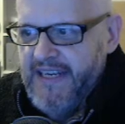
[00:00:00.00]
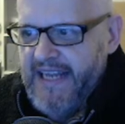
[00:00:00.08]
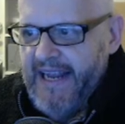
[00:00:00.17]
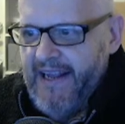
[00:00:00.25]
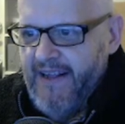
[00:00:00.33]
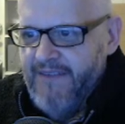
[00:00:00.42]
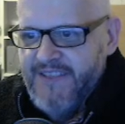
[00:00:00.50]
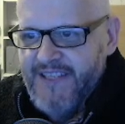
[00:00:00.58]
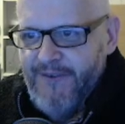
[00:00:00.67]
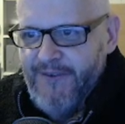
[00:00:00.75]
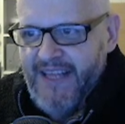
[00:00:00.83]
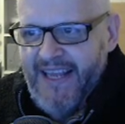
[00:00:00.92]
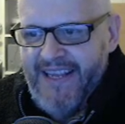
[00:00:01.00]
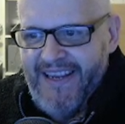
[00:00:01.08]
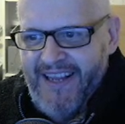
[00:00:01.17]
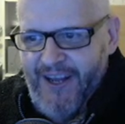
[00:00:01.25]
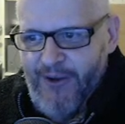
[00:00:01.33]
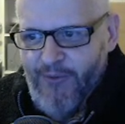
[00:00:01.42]
Langer. So there you
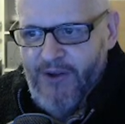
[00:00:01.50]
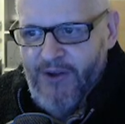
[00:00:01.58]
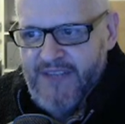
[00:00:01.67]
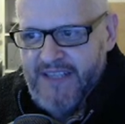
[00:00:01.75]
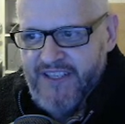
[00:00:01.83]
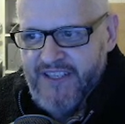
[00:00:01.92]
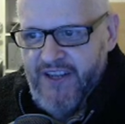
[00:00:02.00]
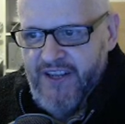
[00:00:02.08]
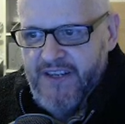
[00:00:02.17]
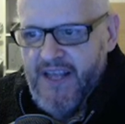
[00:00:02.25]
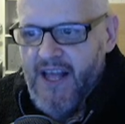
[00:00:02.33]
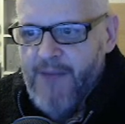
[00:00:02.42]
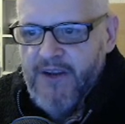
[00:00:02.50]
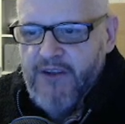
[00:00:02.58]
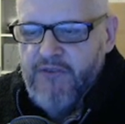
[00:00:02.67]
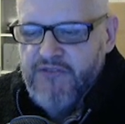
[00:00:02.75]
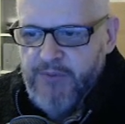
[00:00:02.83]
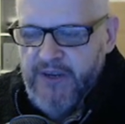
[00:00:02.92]
go. Well done to Kurt. But of
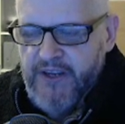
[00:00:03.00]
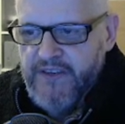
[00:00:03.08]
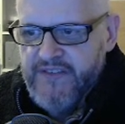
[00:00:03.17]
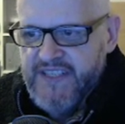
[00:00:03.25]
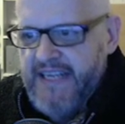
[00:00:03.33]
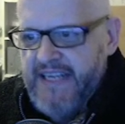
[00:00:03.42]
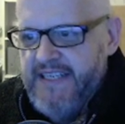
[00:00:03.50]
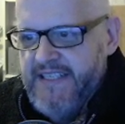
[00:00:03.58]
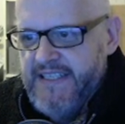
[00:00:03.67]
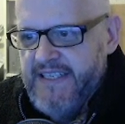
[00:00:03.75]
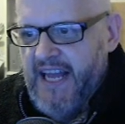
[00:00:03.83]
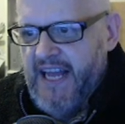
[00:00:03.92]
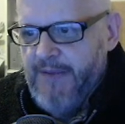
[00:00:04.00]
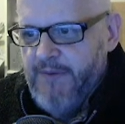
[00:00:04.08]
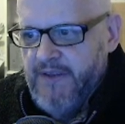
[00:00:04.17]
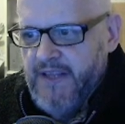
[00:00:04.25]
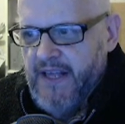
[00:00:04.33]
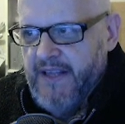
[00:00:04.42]
course, we could have changed his name,
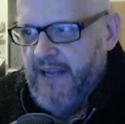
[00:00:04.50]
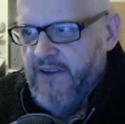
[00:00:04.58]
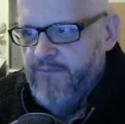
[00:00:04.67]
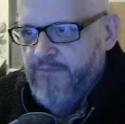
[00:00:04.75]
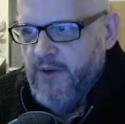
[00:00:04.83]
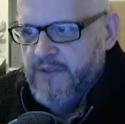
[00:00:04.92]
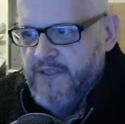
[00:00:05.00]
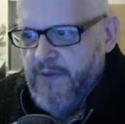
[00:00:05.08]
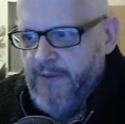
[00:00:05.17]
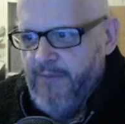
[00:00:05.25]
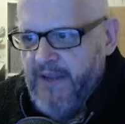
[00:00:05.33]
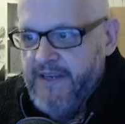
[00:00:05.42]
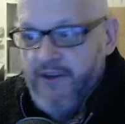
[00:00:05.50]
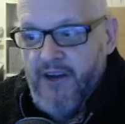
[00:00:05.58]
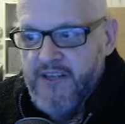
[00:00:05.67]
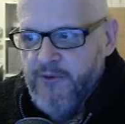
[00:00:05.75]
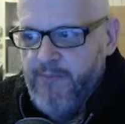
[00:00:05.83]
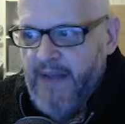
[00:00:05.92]
and that could possibly be
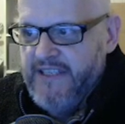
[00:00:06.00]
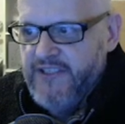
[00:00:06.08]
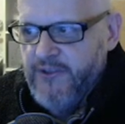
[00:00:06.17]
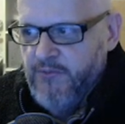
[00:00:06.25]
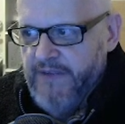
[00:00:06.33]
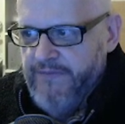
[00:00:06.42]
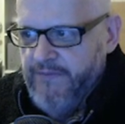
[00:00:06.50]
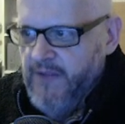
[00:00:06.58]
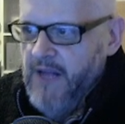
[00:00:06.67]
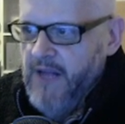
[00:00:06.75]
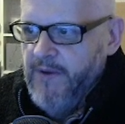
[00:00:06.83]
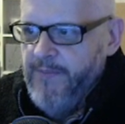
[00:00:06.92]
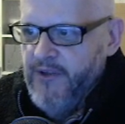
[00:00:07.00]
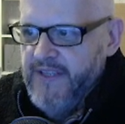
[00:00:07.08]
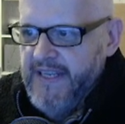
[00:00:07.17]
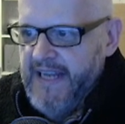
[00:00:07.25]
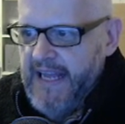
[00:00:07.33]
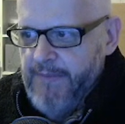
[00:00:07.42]
Nigel Mansell if we put
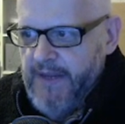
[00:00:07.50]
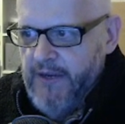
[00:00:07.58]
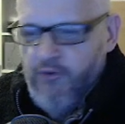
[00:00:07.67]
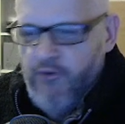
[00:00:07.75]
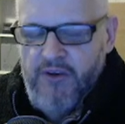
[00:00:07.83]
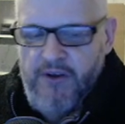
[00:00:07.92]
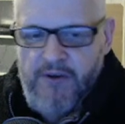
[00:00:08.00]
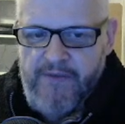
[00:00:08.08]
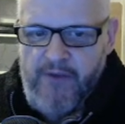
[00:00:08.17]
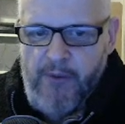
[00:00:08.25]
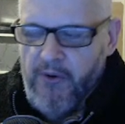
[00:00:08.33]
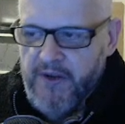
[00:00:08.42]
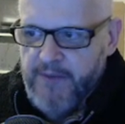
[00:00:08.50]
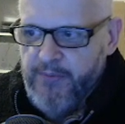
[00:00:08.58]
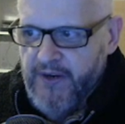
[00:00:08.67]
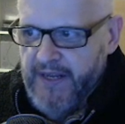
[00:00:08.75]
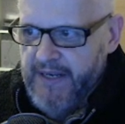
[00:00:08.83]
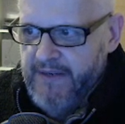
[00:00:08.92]
the name in, or whoever he wanted to
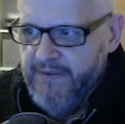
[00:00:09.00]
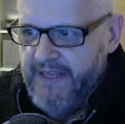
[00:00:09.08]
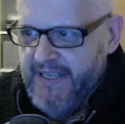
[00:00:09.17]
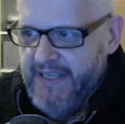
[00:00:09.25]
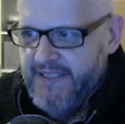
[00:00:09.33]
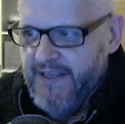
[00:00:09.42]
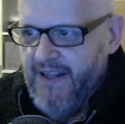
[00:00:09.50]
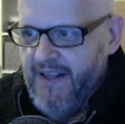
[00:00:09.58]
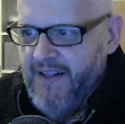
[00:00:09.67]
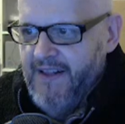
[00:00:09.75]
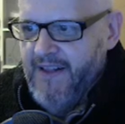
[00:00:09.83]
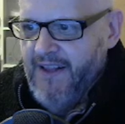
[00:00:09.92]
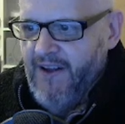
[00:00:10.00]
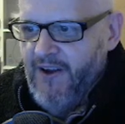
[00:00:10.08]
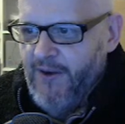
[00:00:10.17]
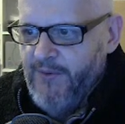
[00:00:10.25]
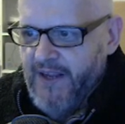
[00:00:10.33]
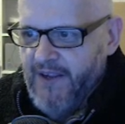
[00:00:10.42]
put in. Yes.
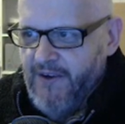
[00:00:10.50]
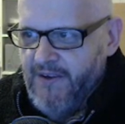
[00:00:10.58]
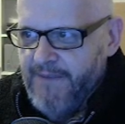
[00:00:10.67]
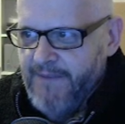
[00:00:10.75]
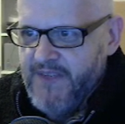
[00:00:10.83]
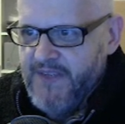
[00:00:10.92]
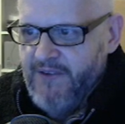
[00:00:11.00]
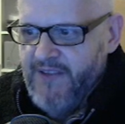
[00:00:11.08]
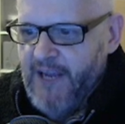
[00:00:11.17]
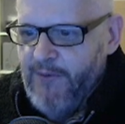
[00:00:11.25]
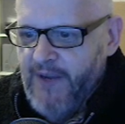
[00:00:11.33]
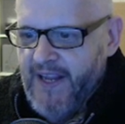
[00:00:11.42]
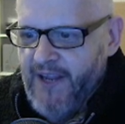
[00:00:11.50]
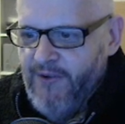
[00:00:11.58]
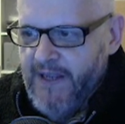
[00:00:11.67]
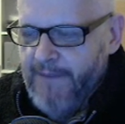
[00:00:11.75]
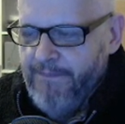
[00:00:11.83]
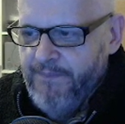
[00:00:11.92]
Oh my god. So there we go
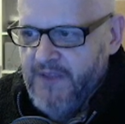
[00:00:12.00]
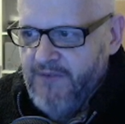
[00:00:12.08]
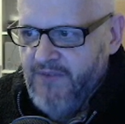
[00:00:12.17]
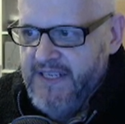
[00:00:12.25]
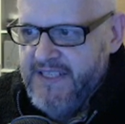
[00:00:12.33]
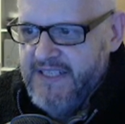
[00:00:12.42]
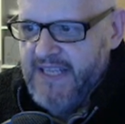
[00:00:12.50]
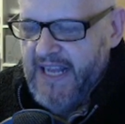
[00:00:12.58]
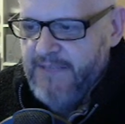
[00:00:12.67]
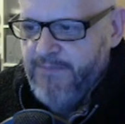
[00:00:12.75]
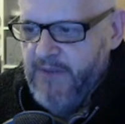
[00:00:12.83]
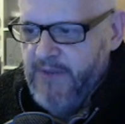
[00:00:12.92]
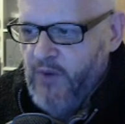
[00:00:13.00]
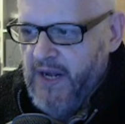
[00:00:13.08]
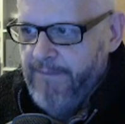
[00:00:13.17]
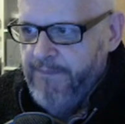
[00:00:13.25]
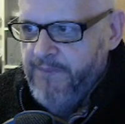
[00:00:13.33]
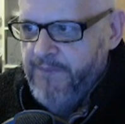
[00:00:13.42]
then. Race has been won.